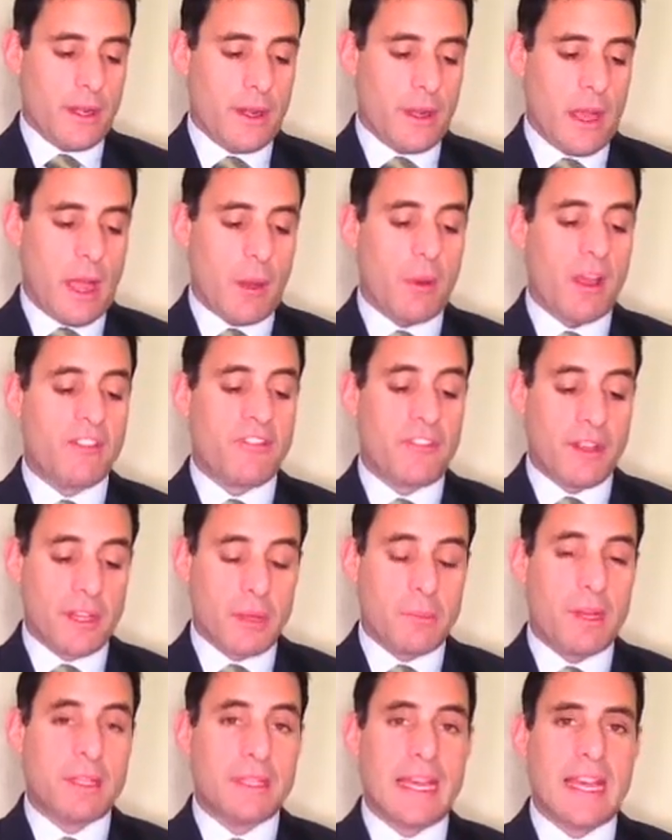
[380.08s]
How I feel
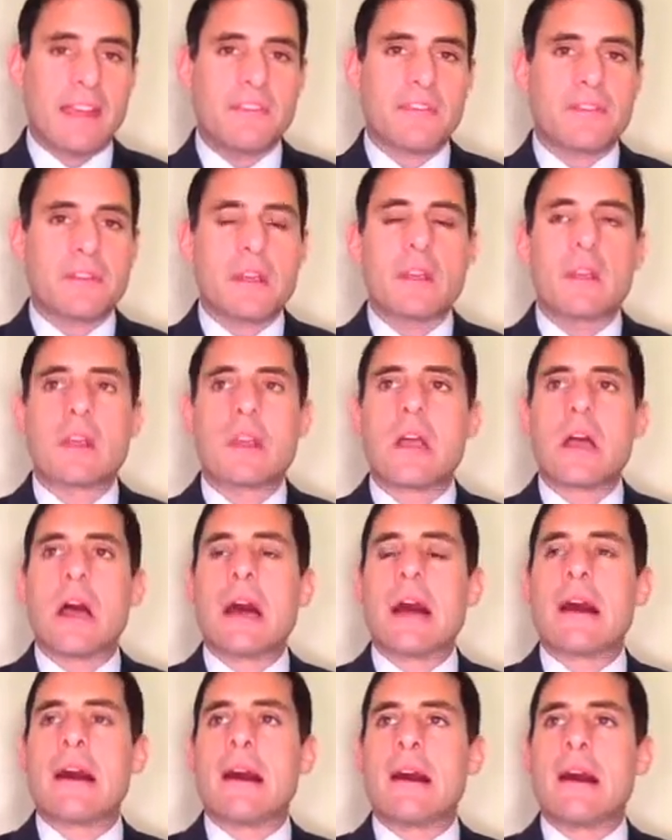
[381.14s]
about life?
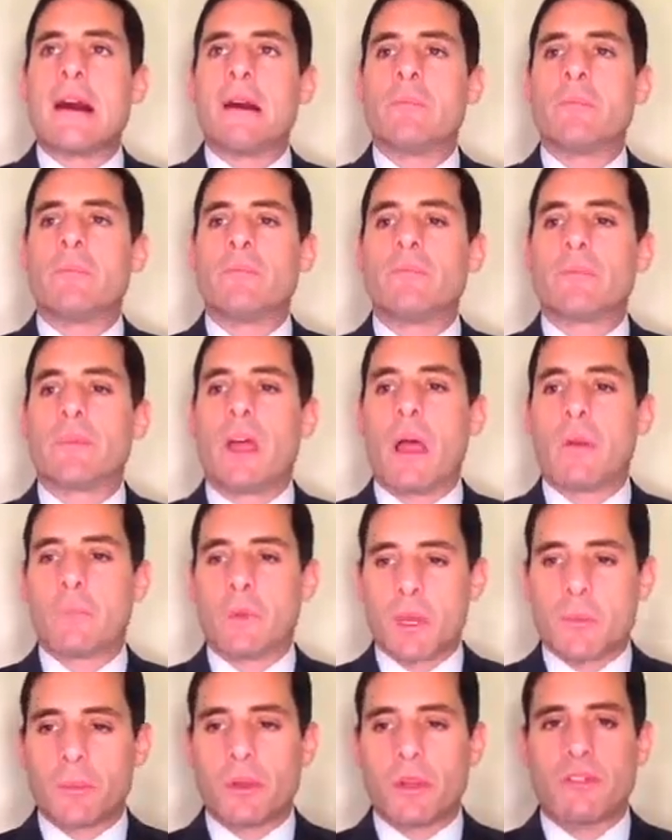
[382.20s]
I'm
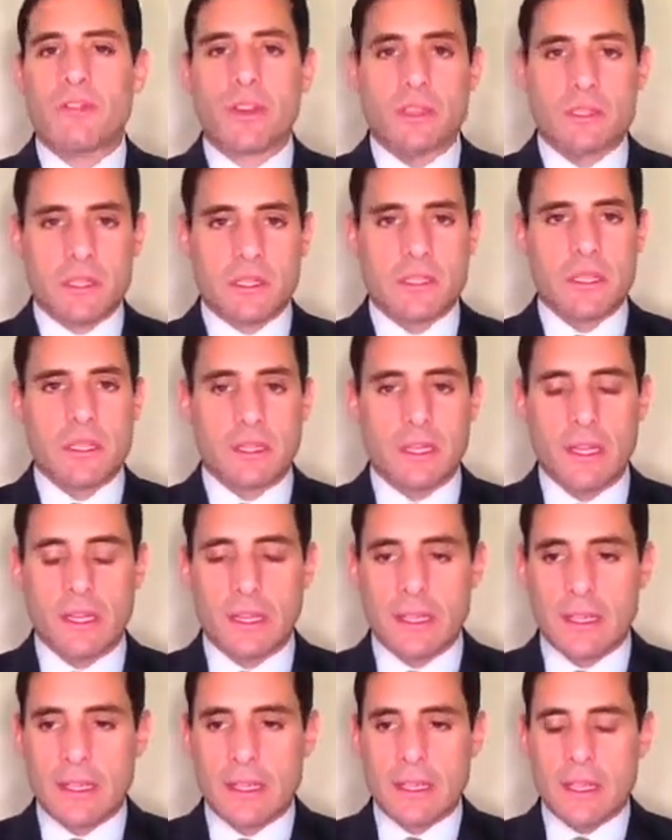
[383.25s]
gonna put it very succinctly.
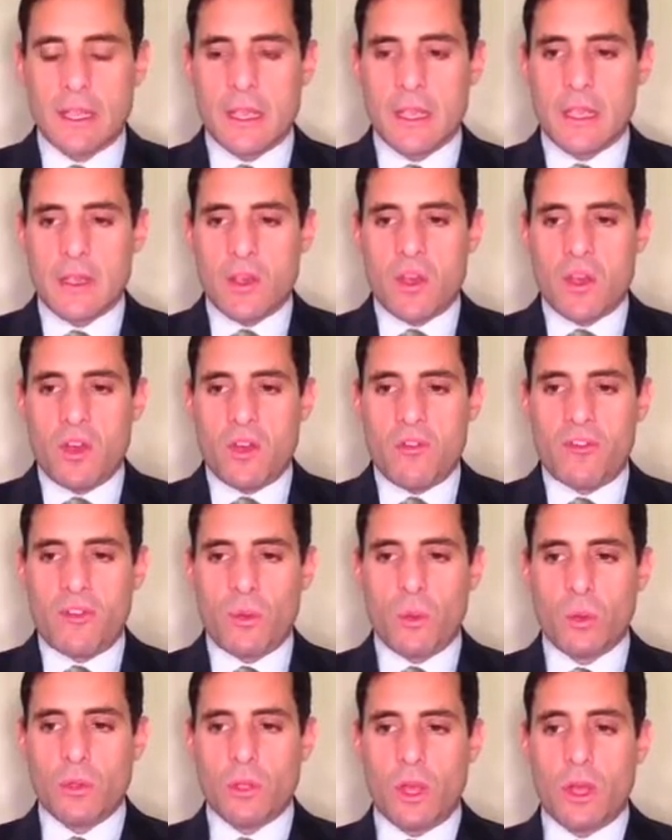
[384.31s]

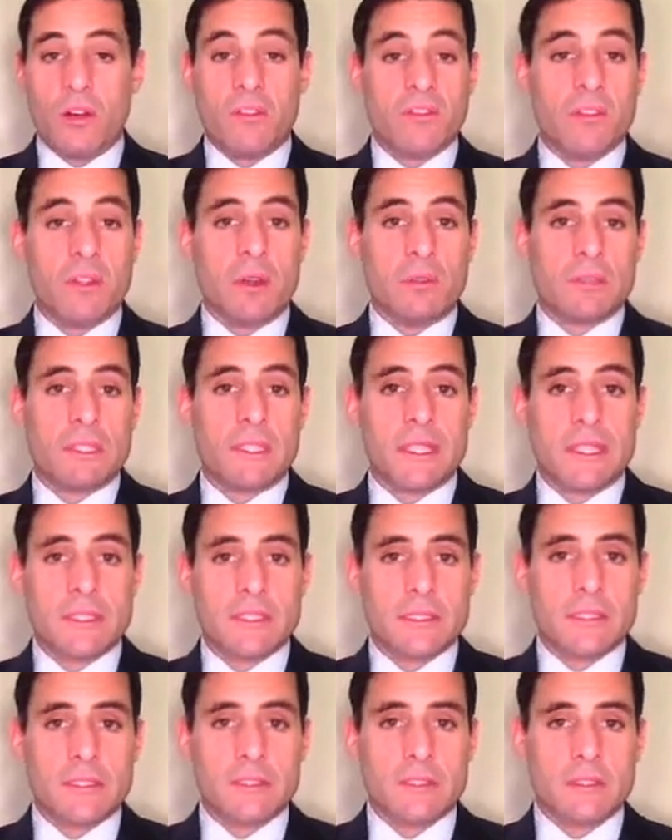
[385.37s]
Full of
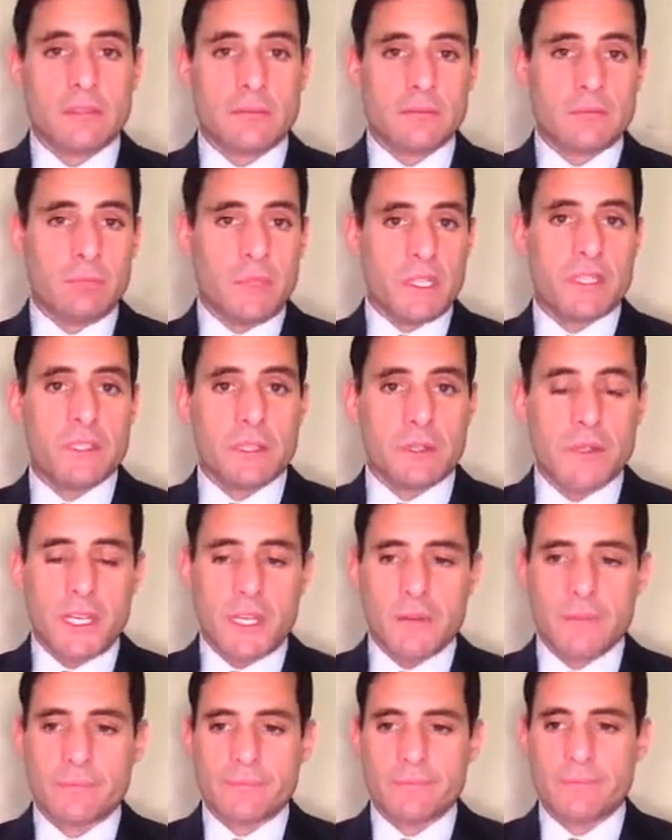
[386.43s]
loneliness,
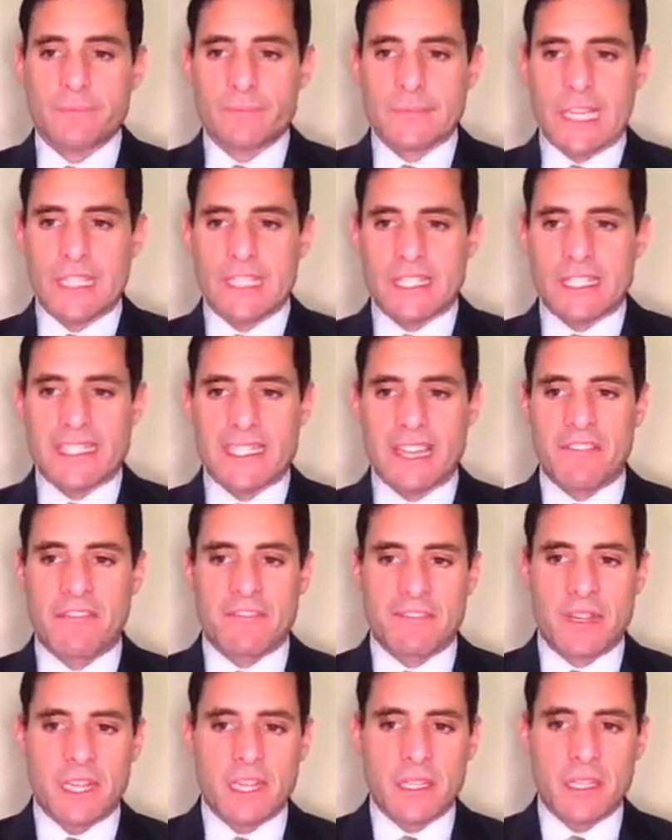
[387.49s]
misery,
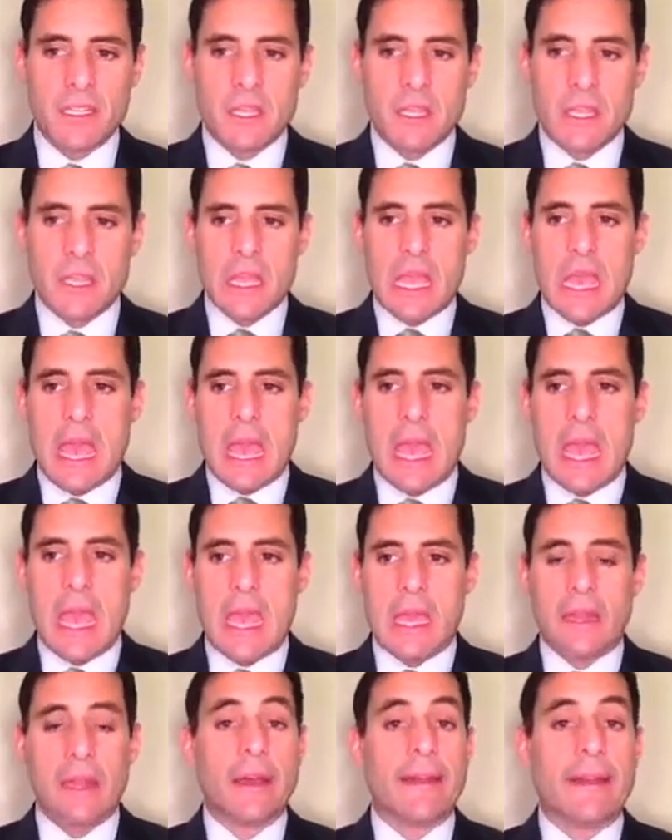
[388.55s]
suffering,
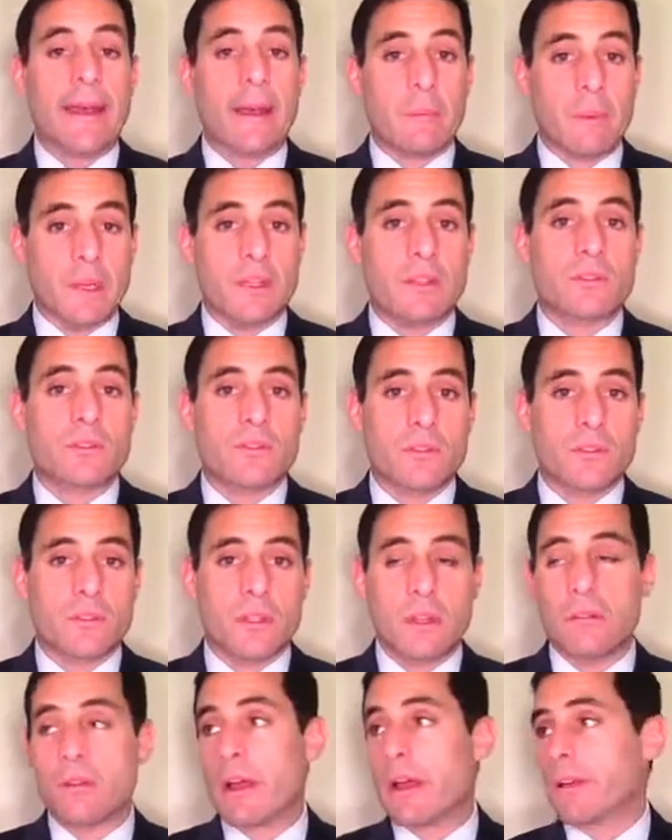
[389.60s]
and unhappiness.
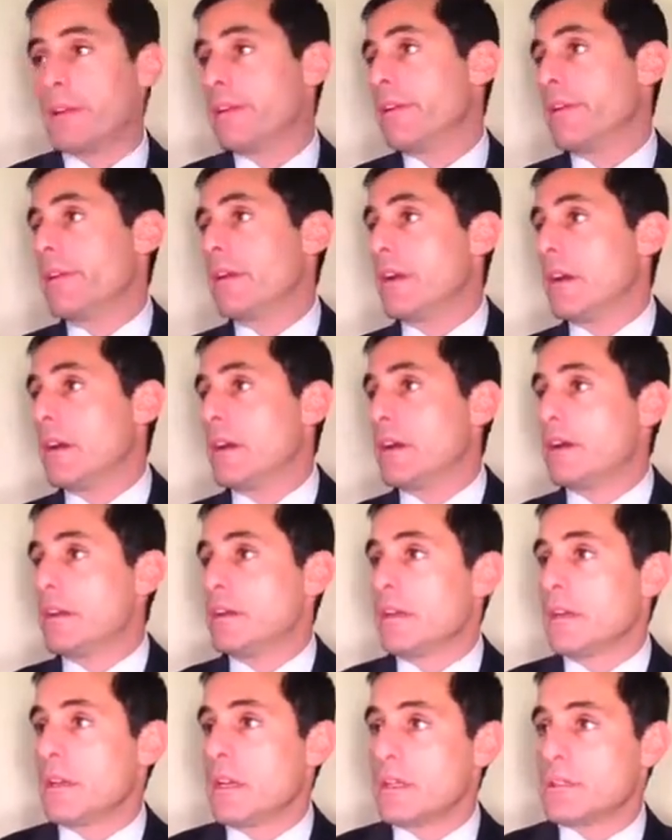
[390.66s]
And
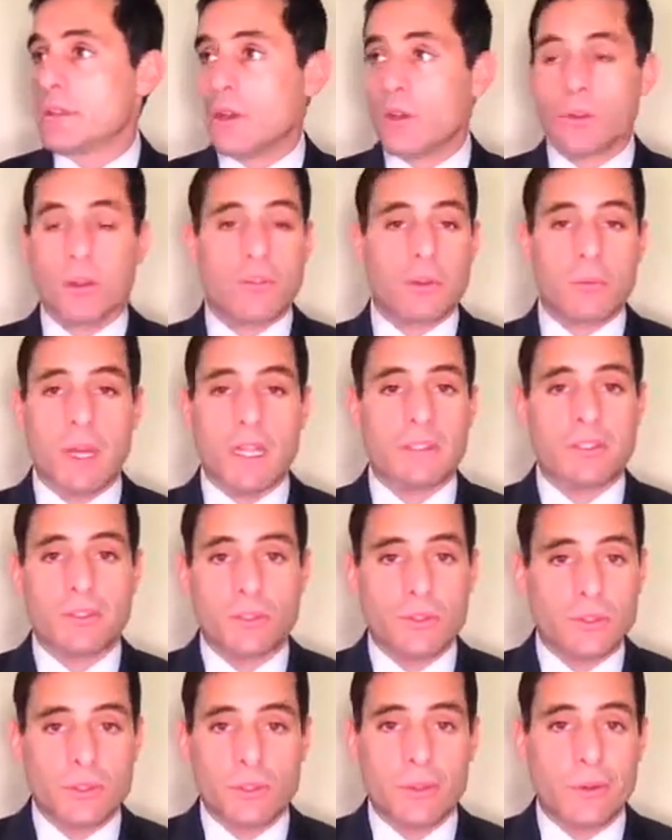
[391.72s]
it's all over much
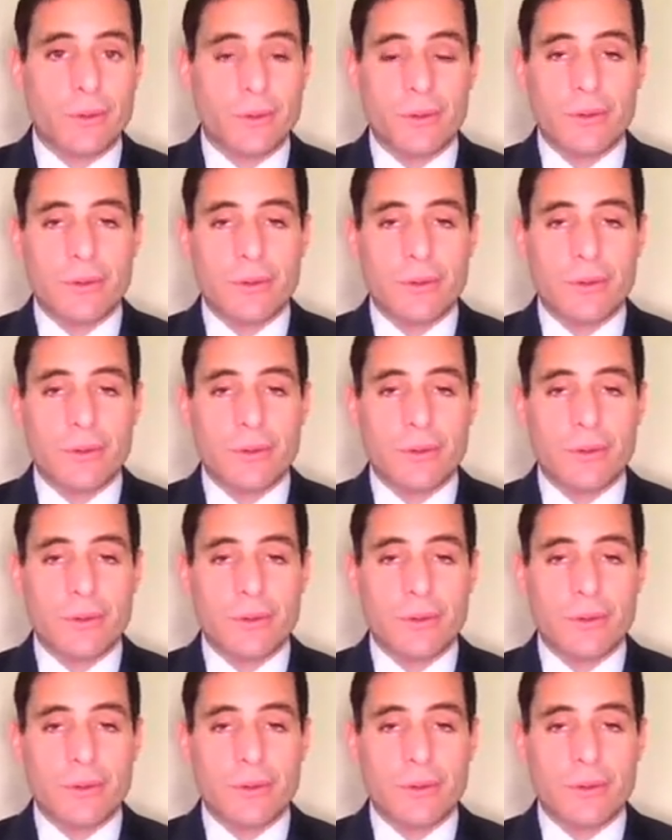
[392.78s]
too soon.